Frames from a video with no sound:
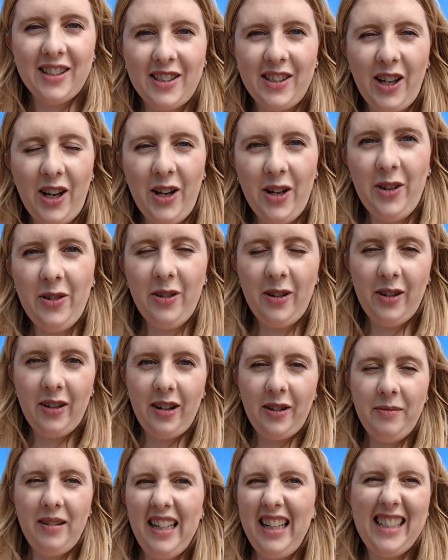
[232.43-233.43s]
So
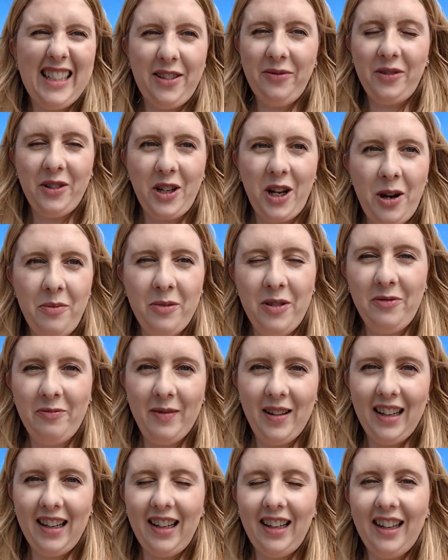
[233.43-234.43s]
Amelia didn't want to come with
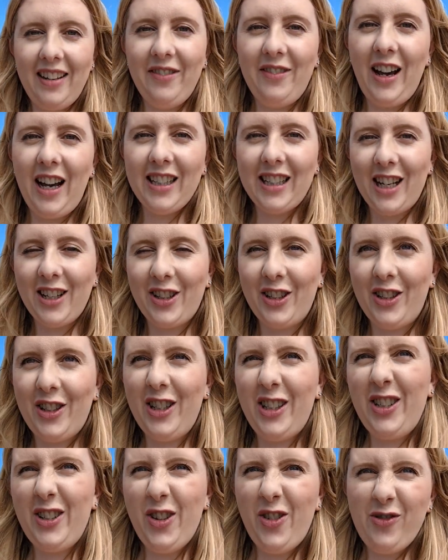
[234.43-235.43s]
me. In fact, actually,
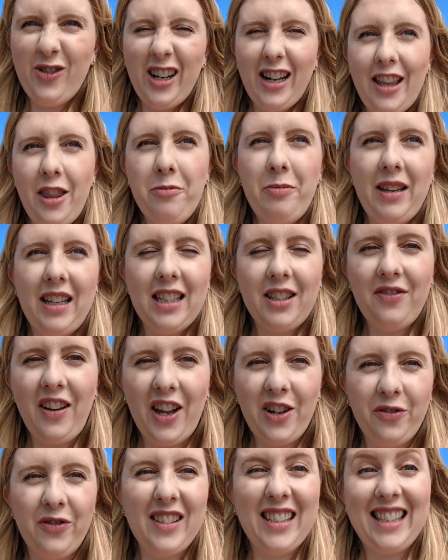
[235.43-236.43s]
she's not really the biggest
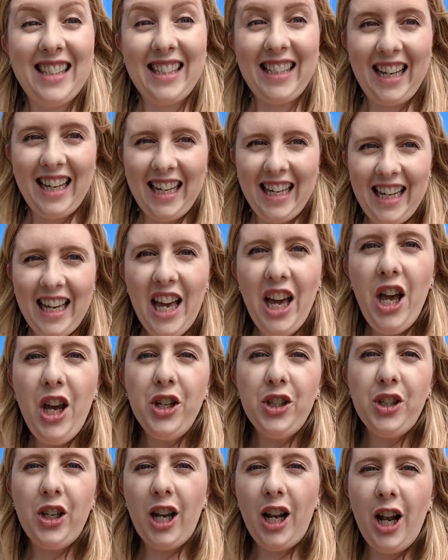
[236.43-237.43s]
fan of the sea.
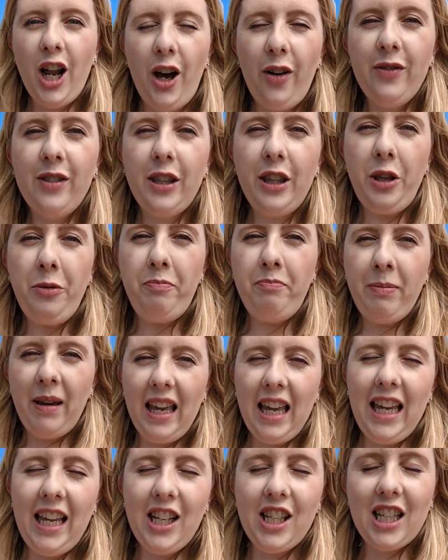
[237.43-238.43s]
She loves the
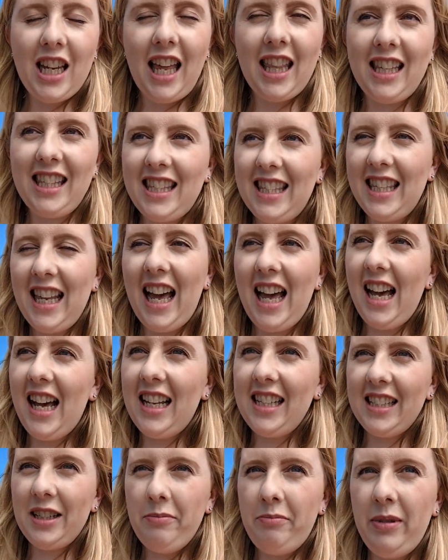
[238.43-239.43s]
beach and the
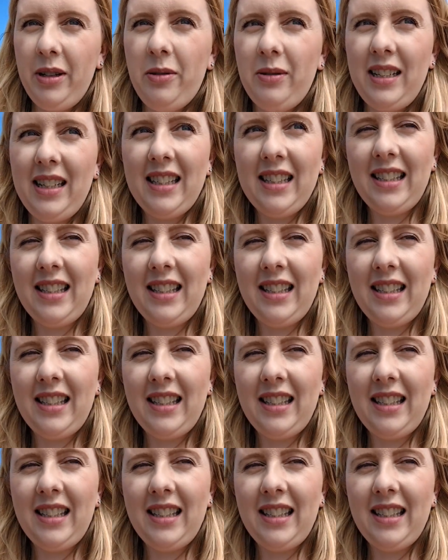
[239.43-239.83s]
sand and building